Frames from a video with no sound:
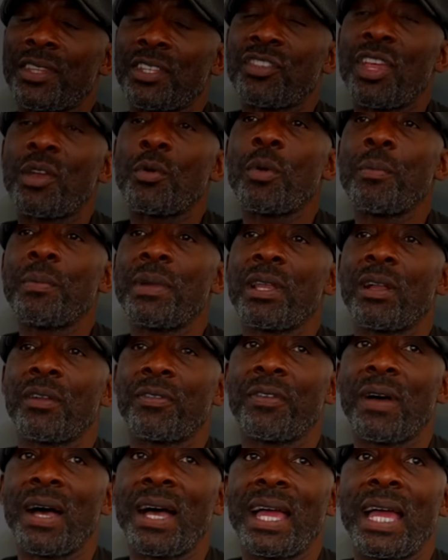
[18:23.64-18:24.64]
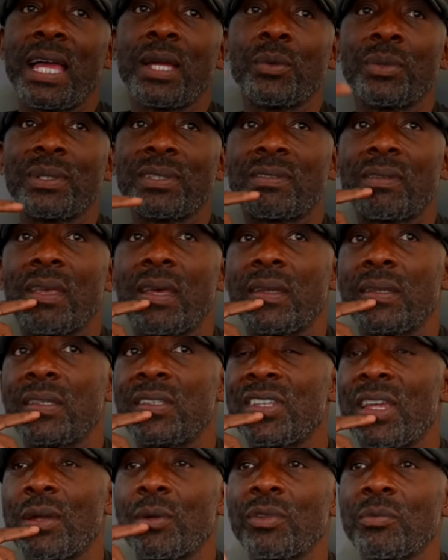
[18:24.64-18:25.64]
The Gerald Miller fight, I always said,
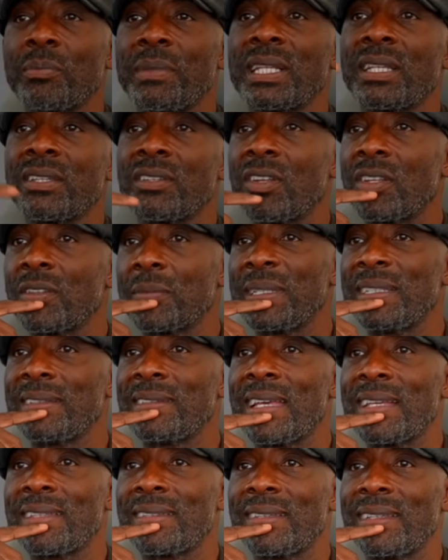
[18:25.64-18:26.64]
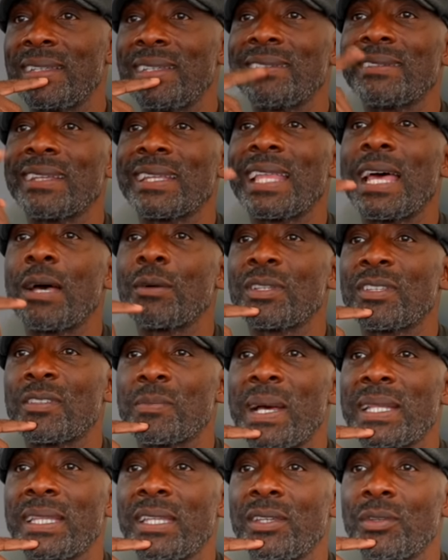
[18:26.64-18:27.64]
Gerald Miller not being tested. He's the loudest
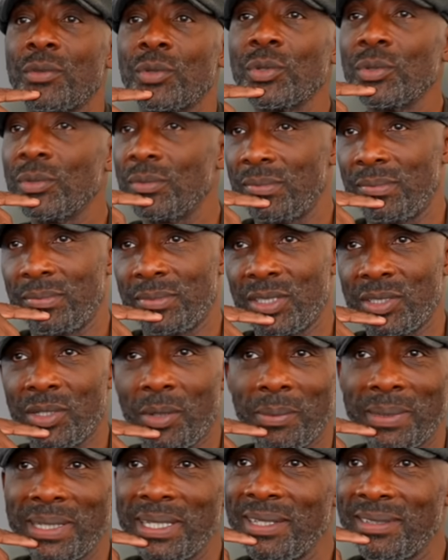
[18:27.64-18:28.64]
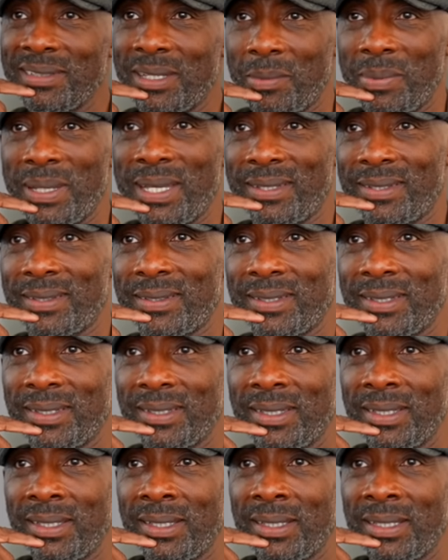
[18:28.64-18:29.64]
man in the room, but don't mean he's the best.
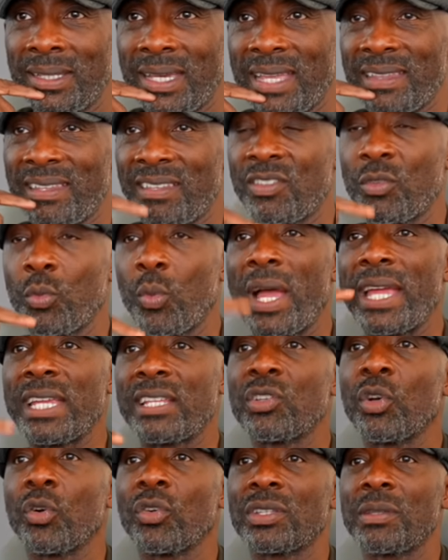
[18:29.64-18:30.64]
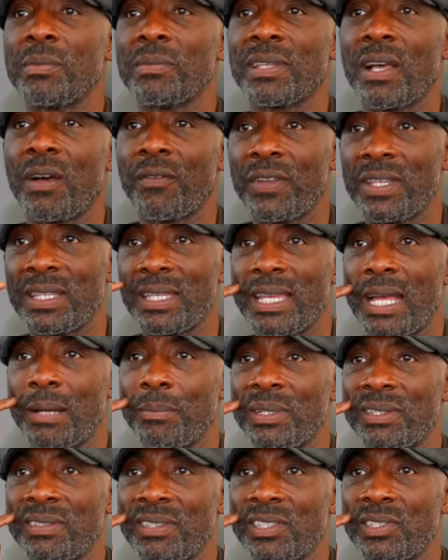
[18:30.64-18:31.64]
And this is why he talked himself into that
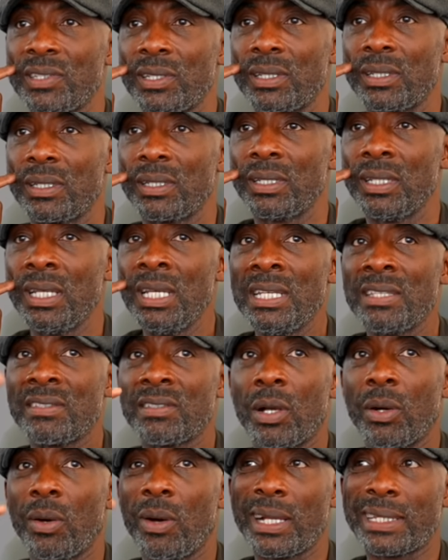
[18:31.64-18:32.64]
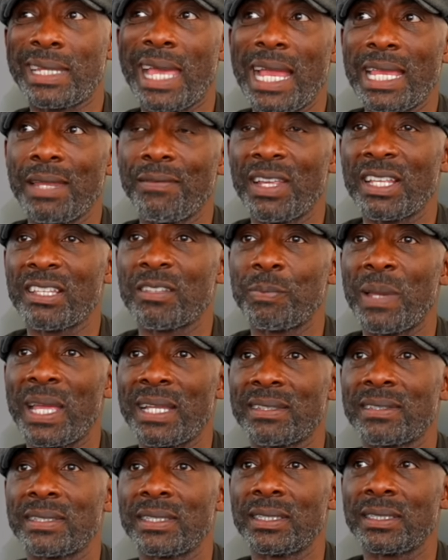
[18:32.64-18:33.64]
position. So I kind of
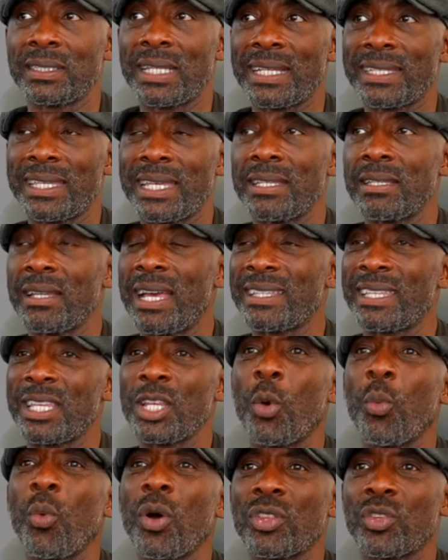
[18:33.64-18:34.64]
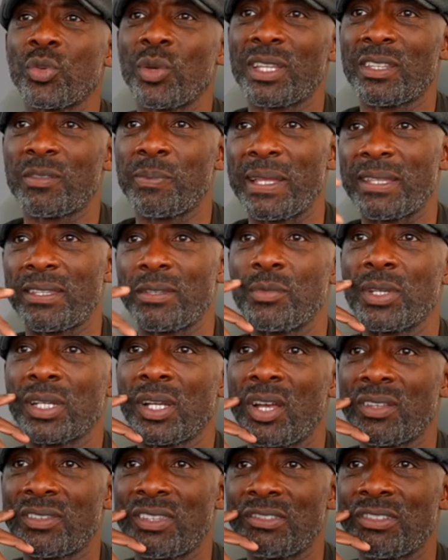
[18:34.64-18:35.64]
expected, I didn't I didn't know what to expect in
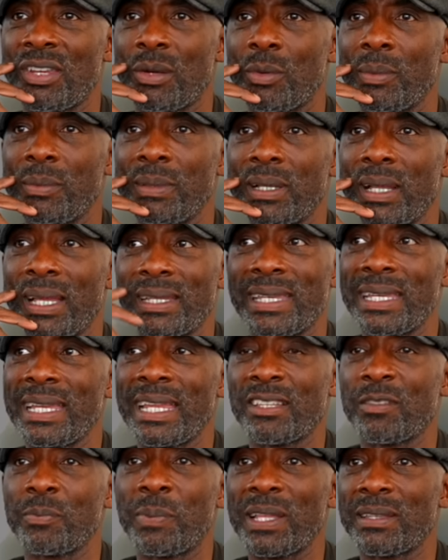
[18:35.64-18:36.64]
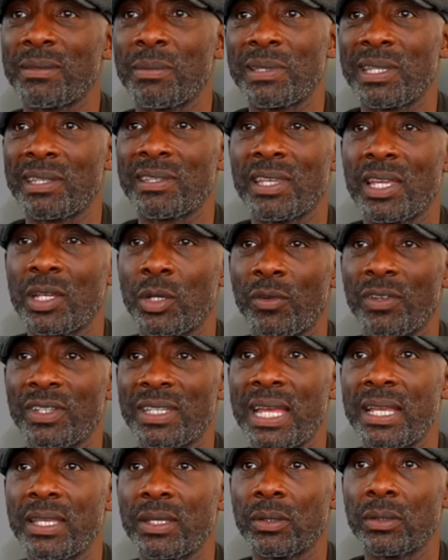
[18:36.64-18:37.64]
regards to Gerald Miller. I didn't expect him to turn over
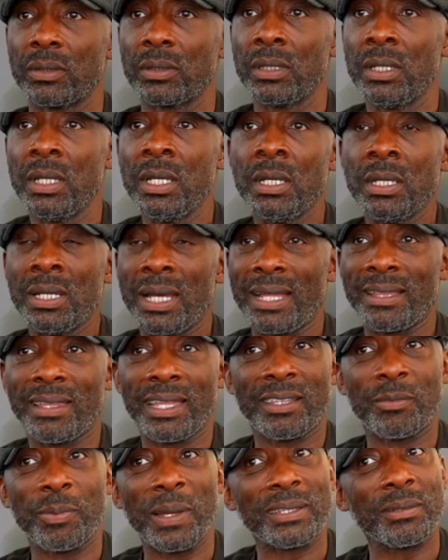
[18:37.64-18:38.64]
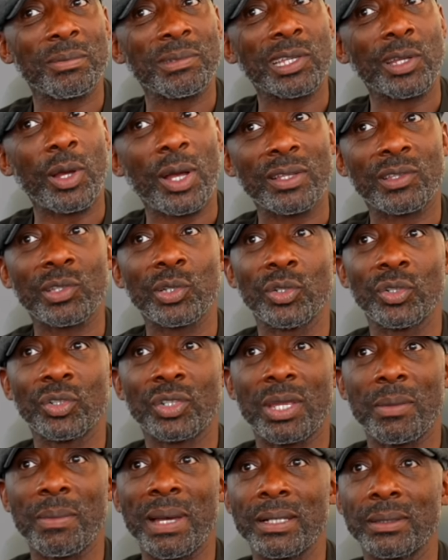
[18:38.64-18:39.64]
Daniel. I'd expect him to
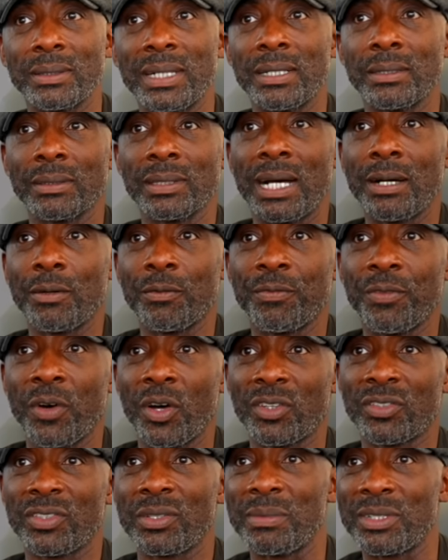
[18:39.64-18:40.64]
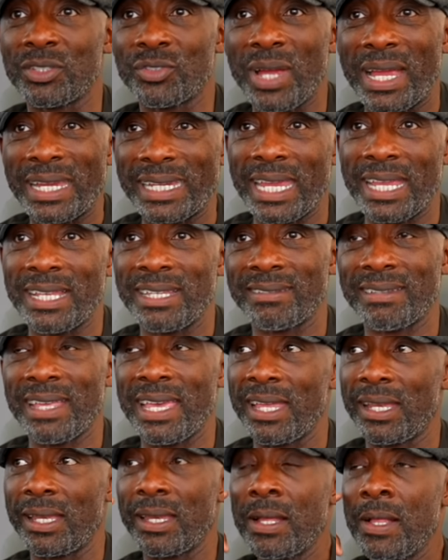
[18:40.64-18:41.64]
out-talk him, out, out, out-fox him and try and get in his
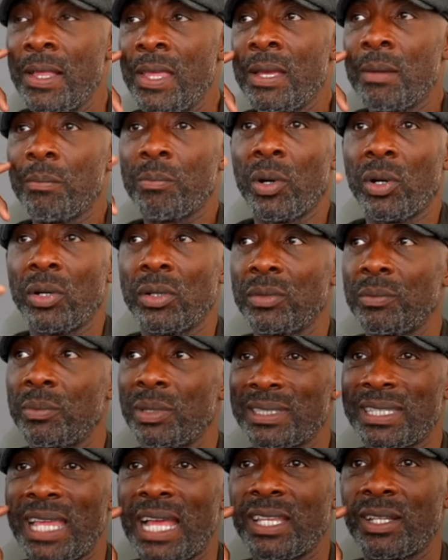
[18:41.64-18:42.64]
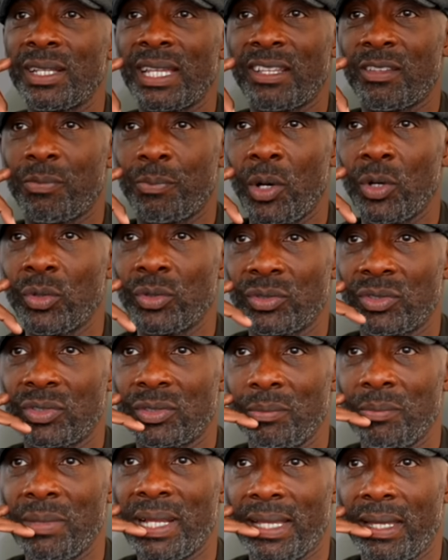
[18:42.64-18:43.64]
head. But but Daniel
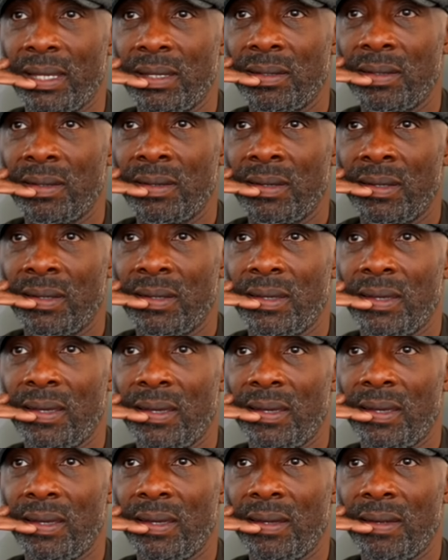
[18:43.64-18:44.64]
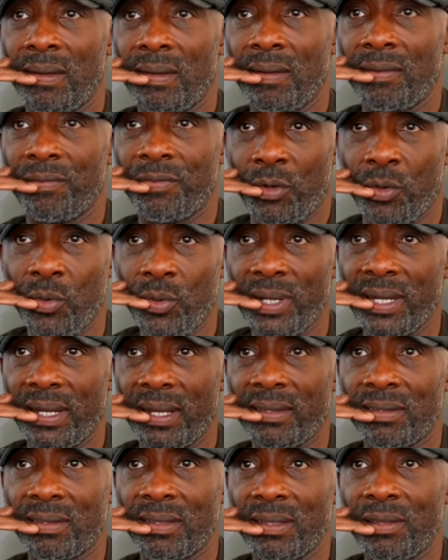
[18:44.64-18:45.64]
exposed Miller uh, for who he
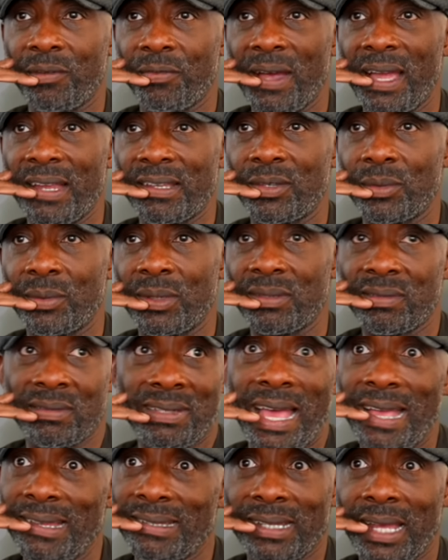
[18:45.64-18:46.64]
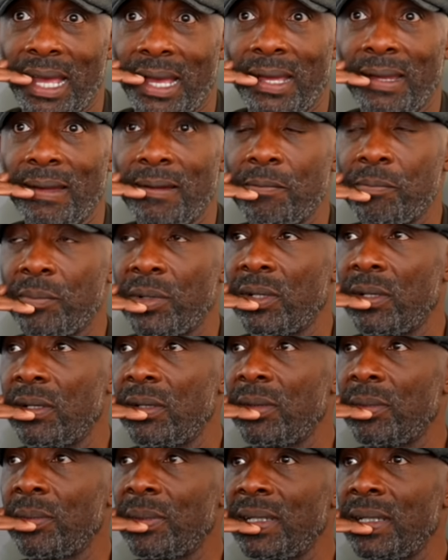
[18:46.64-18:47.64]
is, the fighter is. Nice guy, but,
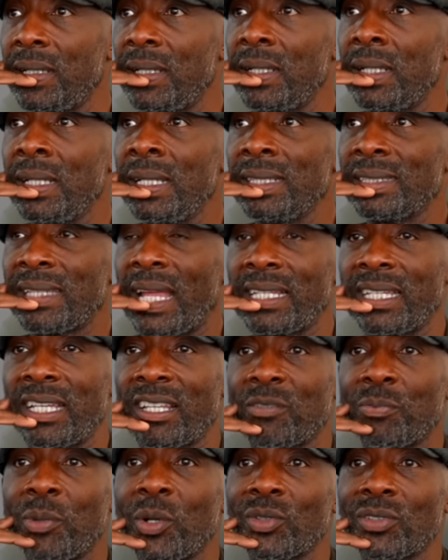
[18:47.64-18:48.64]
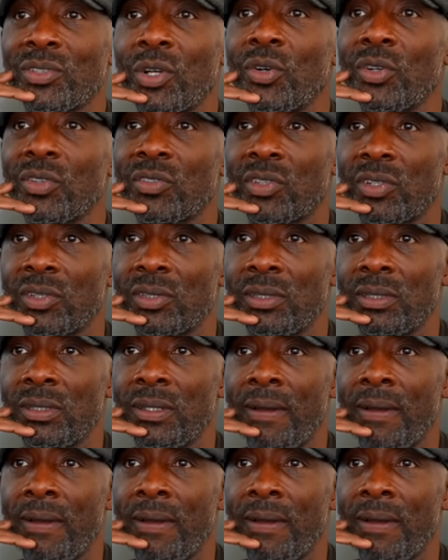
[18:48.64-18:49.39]
but Daniel exposed the hustle.